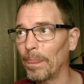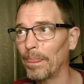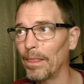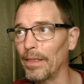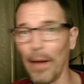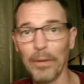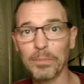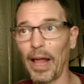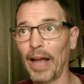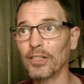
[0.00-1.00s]
Now it's
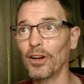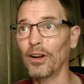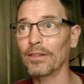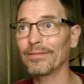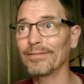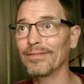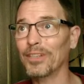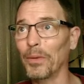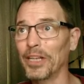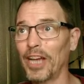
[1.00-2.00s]
Black's turn. So
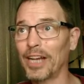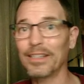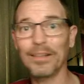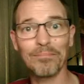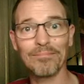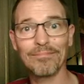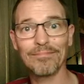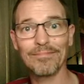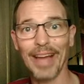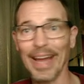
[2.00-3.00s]
we checked them,
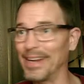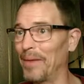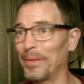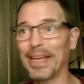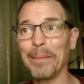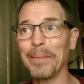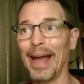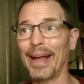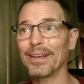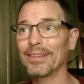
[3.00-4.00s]
and now we came
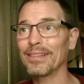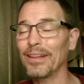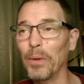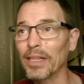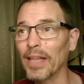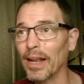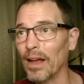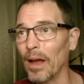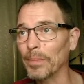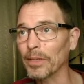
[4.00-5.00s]
back. What did that
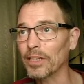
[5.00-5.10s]
accomplish?